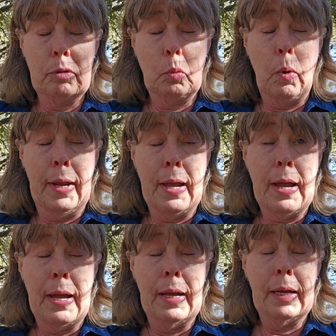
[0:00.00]
is way
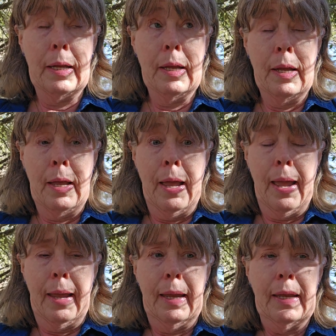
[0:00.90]
high
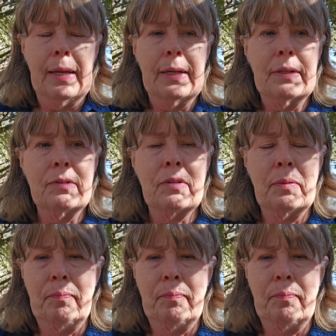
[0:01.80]
and